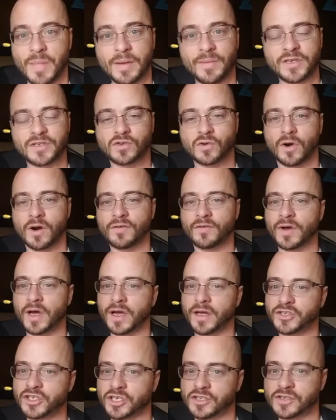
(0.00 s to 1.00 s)
Maybe sort
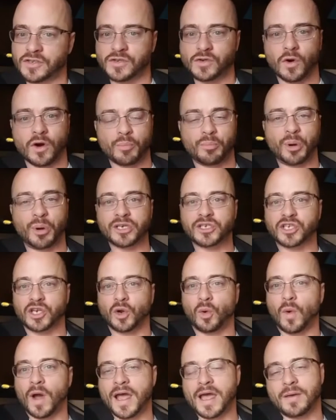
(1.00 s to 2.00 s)
of
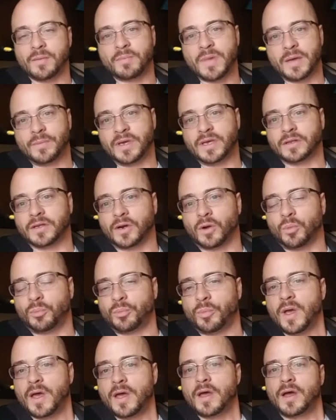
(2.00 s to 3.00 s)
punching away. Maybe a
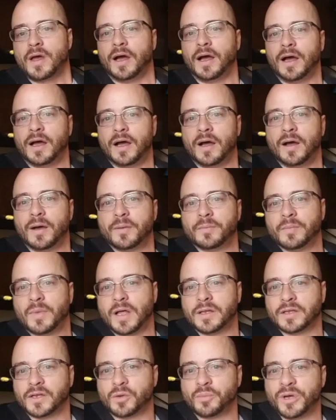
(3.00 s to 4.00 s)
little
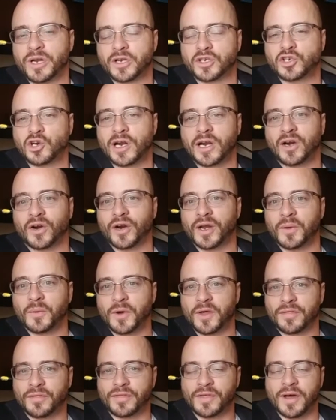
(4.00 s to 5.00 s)
bit of trickery
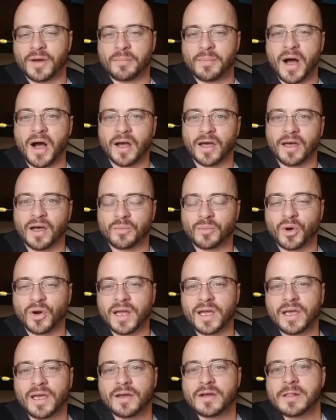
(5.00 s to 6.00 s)
with
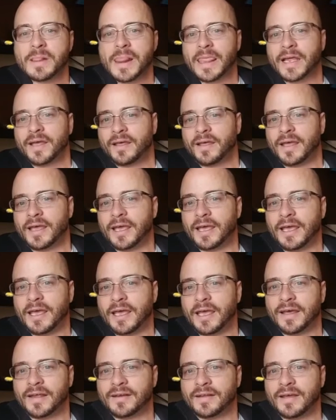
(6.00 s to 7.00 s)
Montgomery.
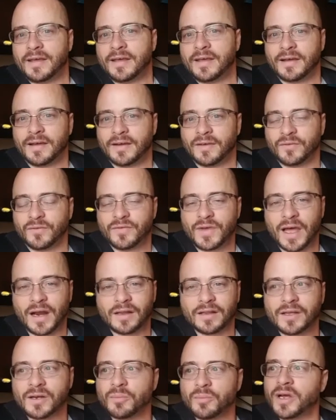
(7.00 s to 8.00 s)
And we've got
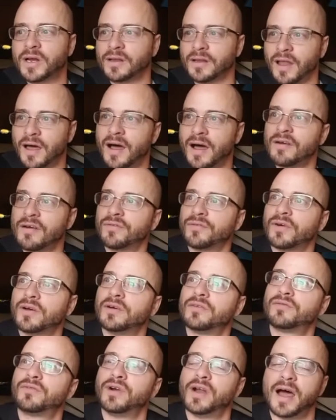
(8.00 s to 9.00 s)
a little bit of love
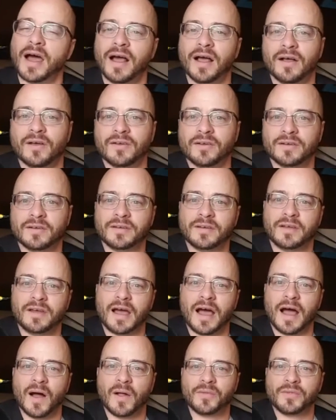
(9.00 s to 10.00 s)
for Nile
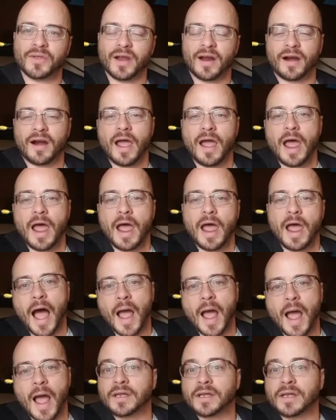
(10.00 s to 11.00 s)
out there.
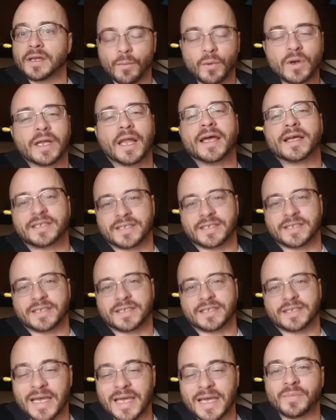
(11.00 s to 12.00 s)
I would like to
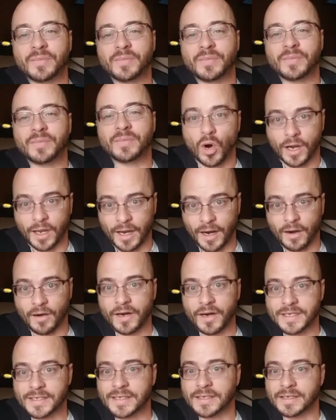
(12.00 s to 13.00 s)
see him get more
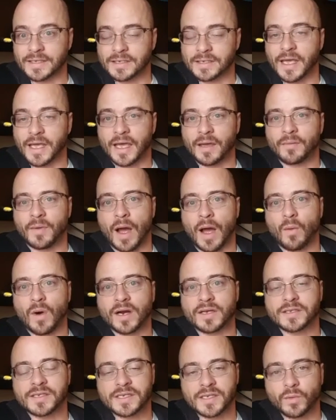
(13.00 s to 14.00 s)
carries in this game. I
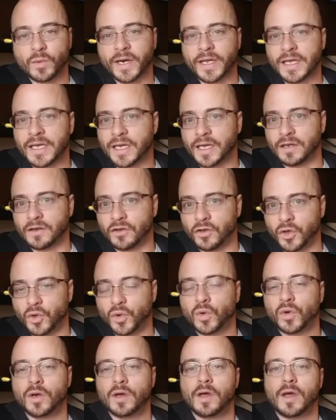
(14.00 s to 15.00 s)
want to see what he can
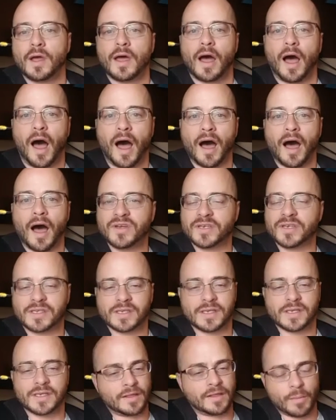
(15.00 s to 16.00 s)
do.
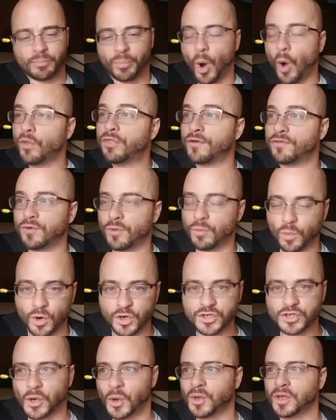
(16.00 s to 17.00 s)
Obviously, both of them
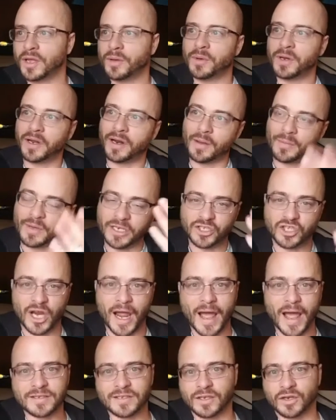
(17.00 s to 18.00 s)
were so limited. I mean,
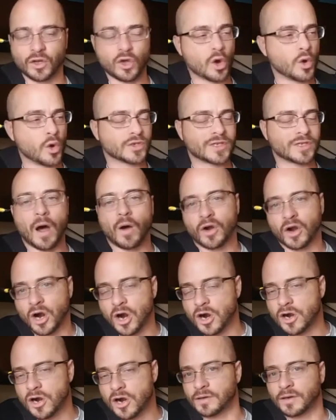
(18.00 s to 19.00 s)
Jackson goes out
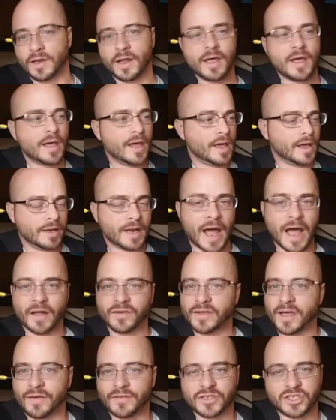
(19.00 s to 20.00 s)
hurt, and
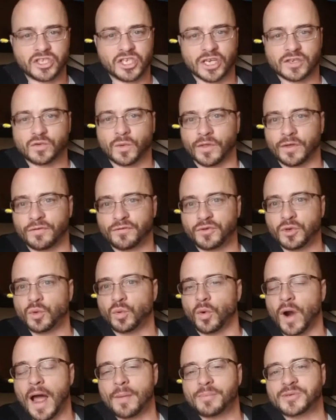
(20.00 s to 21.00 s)
Niall Davis just with a few
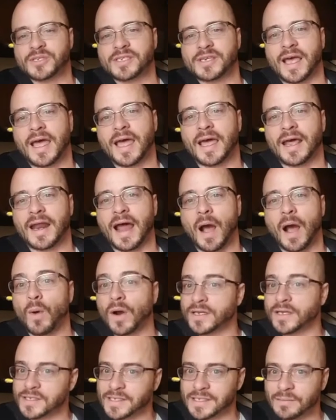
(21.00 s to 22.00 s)
reps, and I
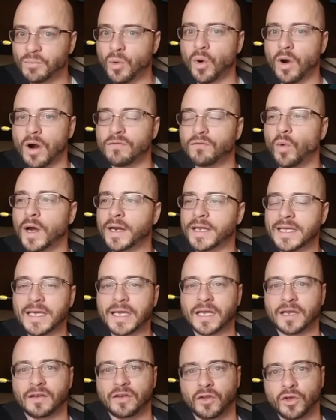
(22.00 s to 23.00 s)
want to see more of what
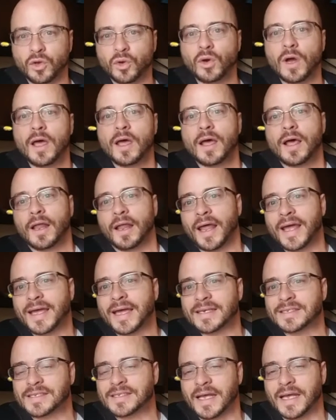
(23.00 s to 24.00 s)
he can do.
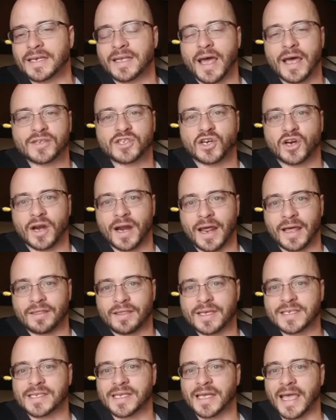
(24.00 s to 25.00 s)
Like I said yesterday,
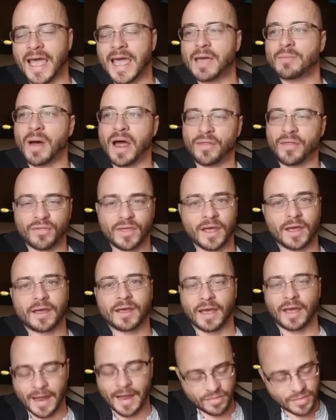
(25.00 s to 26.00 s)
this game, I
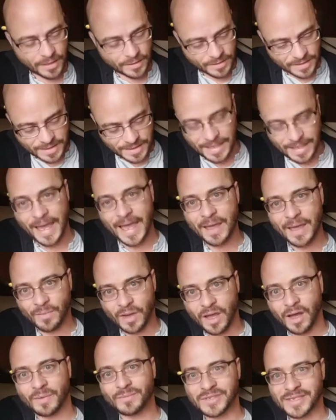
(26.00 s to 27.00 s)
think this
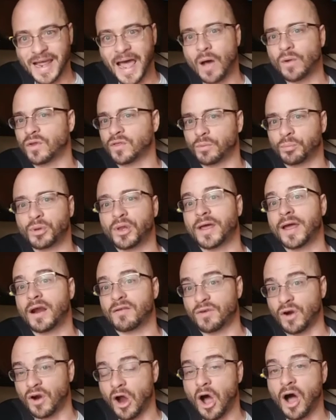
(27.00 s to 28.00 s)
game comes down to the play
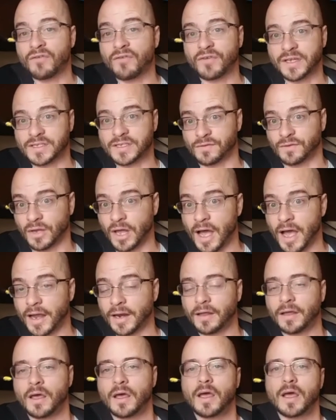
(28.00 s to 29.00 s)
of our offensive
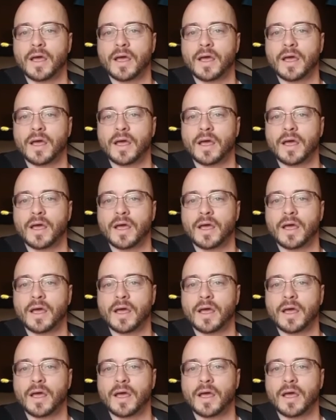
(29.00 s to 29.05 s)
line.